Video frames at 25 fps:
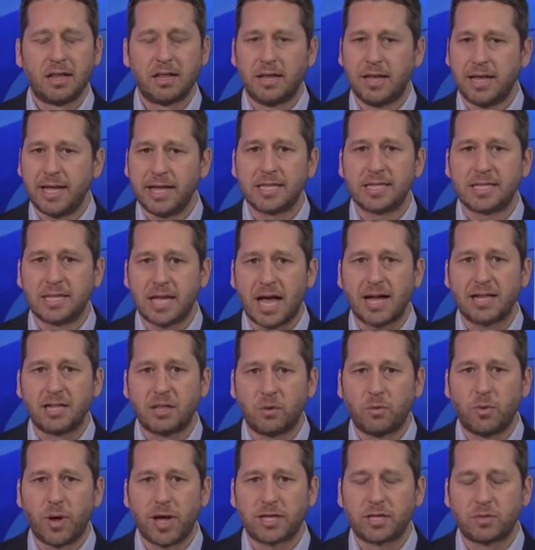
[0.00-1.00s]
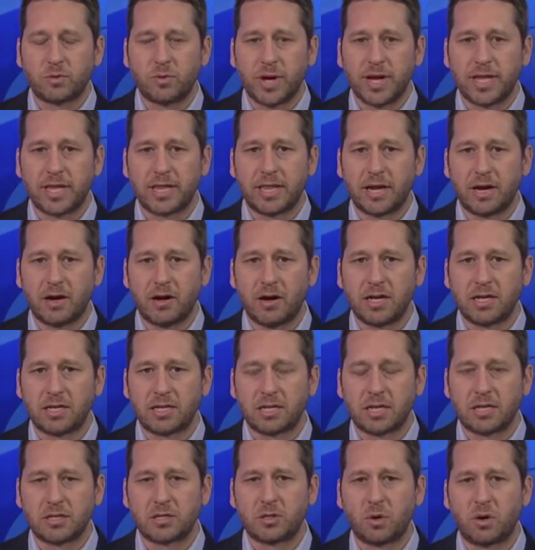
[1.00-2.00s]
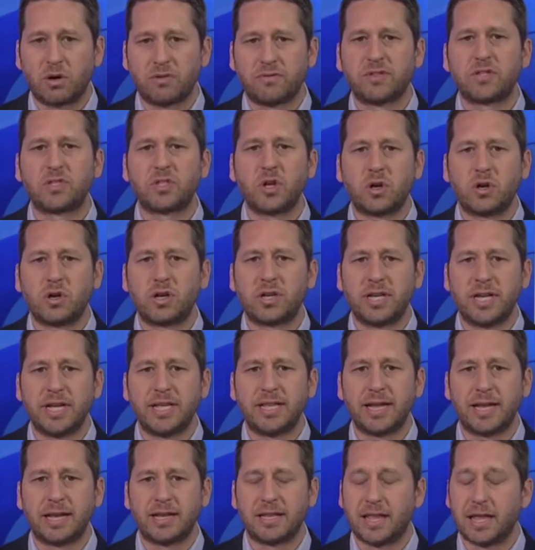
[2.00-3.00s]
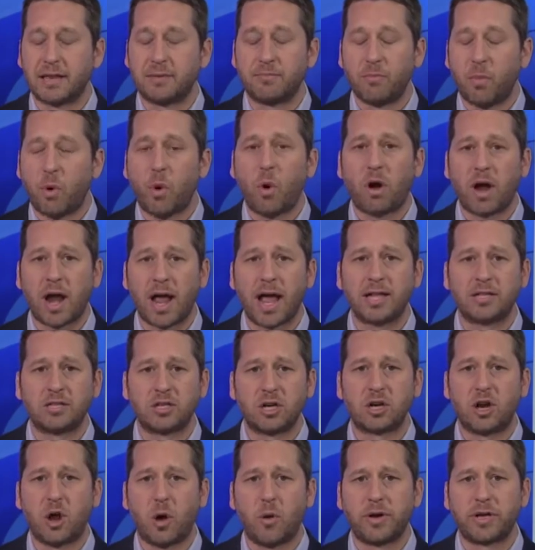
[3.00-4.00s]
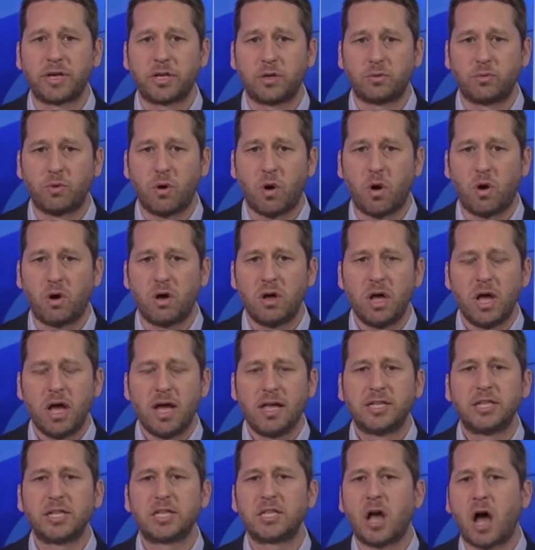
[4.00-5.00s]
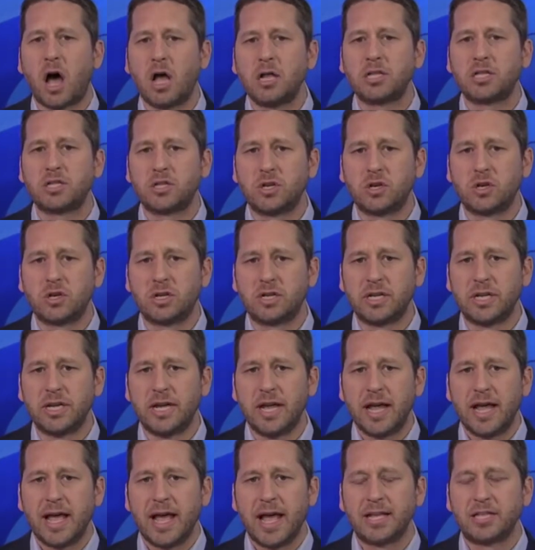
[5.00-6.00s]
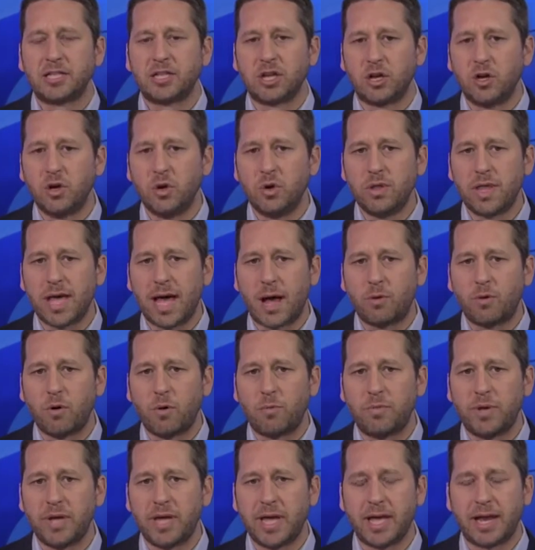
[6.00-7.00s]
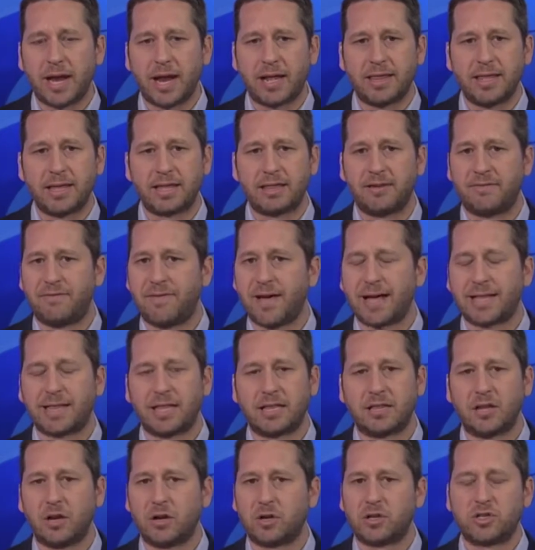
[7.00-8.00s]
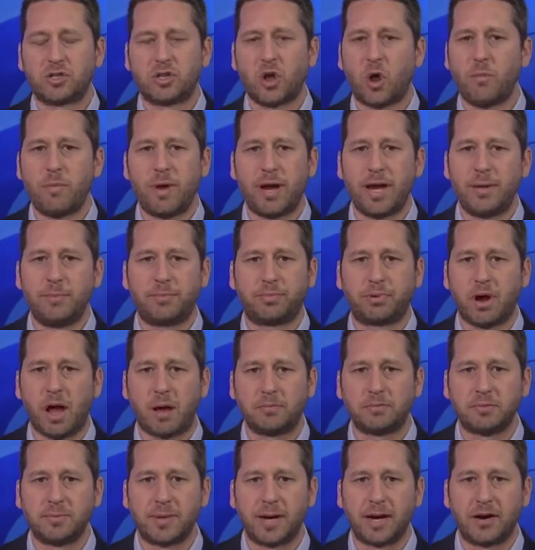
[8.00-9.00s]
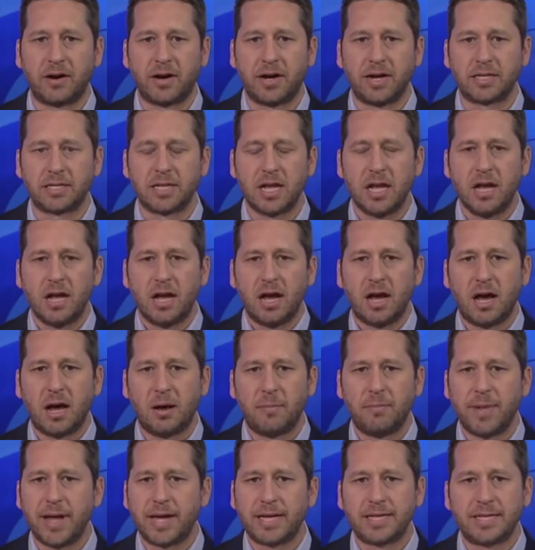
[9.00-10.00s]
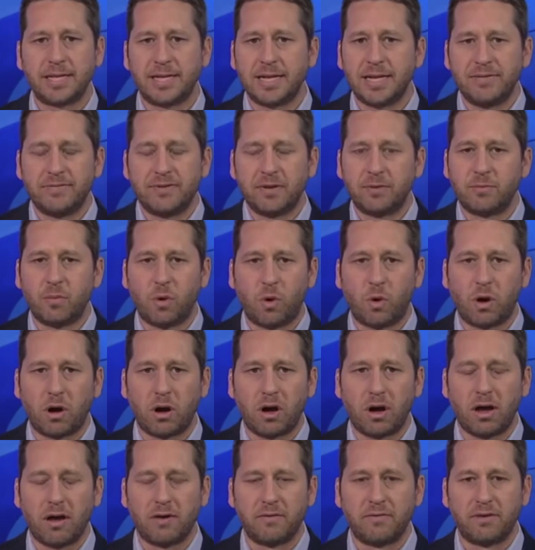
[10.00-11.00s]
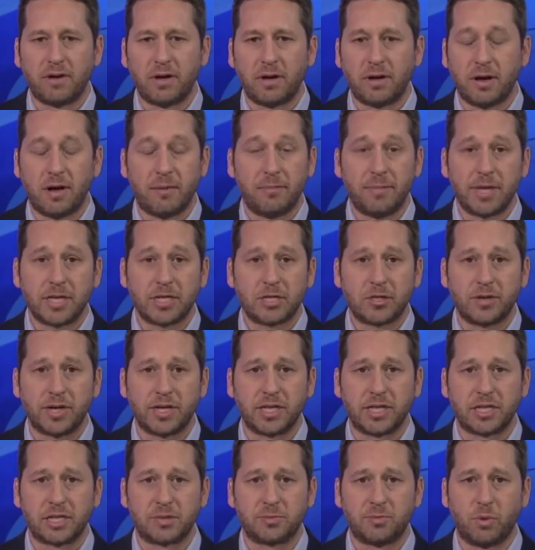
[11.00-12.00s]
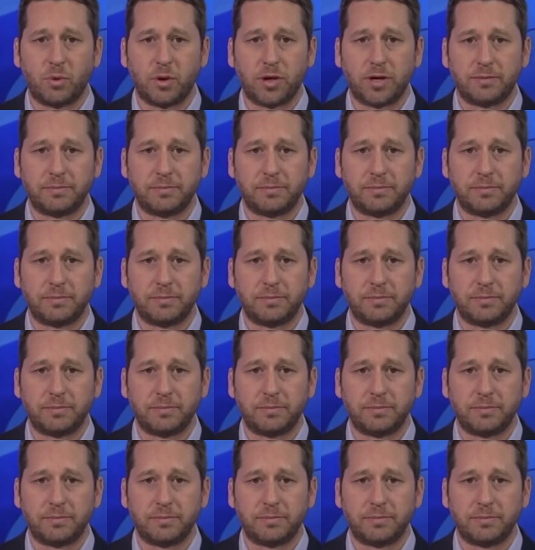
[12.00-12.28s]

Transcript: inside the West Wing, there is a sort of certainty that more heads are going to roll, just uncertainty as to who that will be. And I think the fact that there are so many problem areas makes it even more of a mystery at this point.